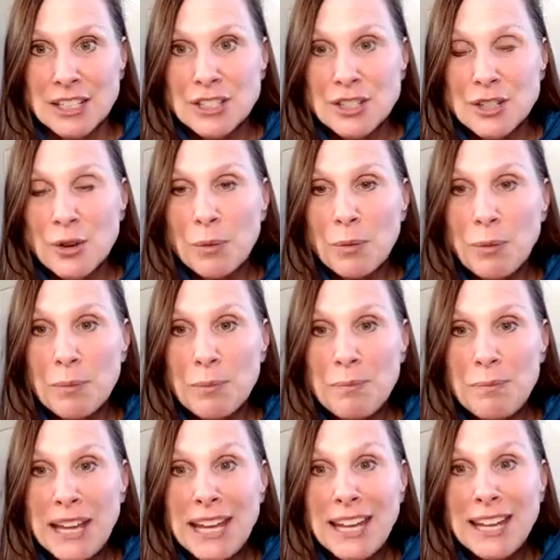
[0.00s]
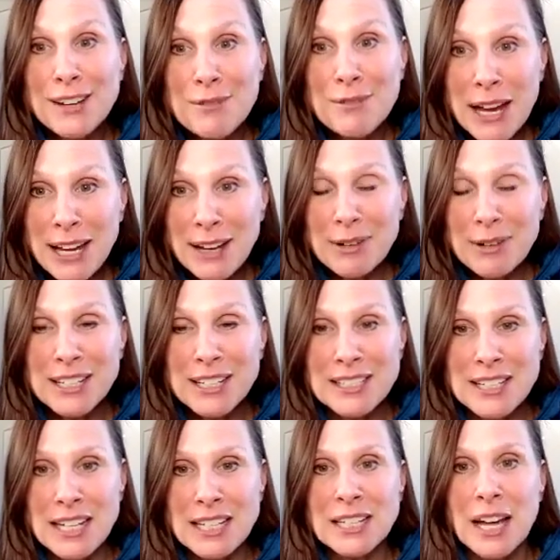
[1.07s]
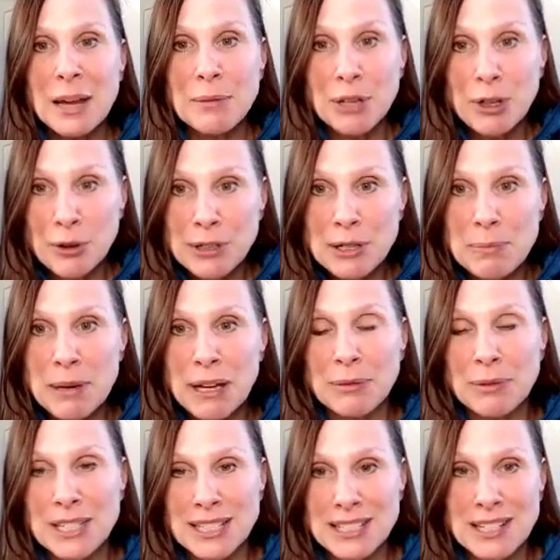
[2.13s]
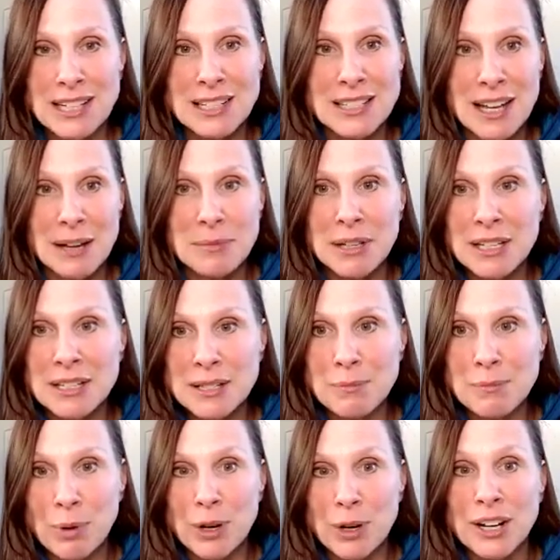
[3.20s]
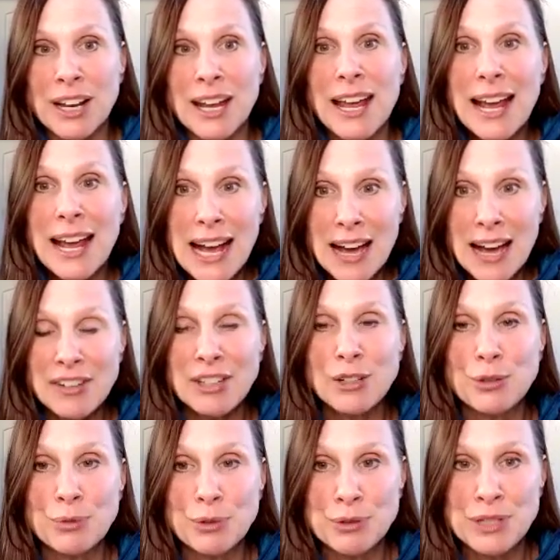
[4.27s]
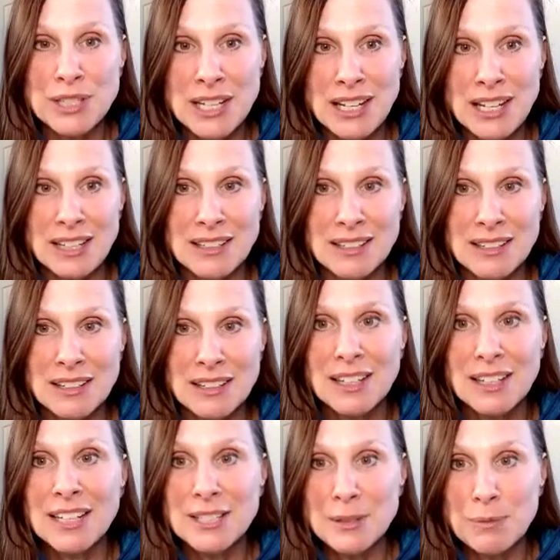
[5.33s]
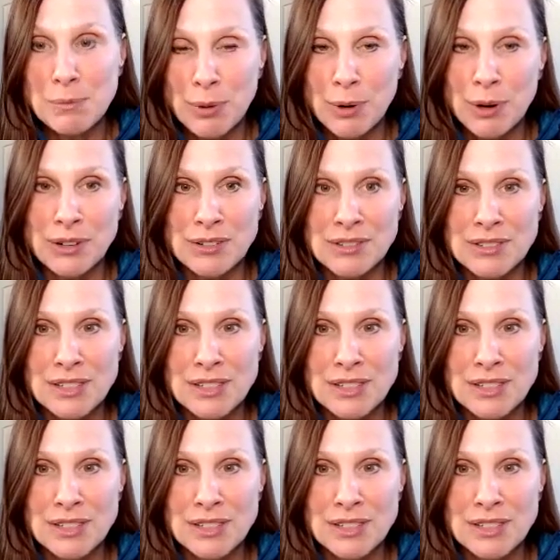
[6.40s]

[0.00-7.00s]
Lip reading: So being awake when it's daytime and going to bed when it's nighttime is important. Having a routine is important.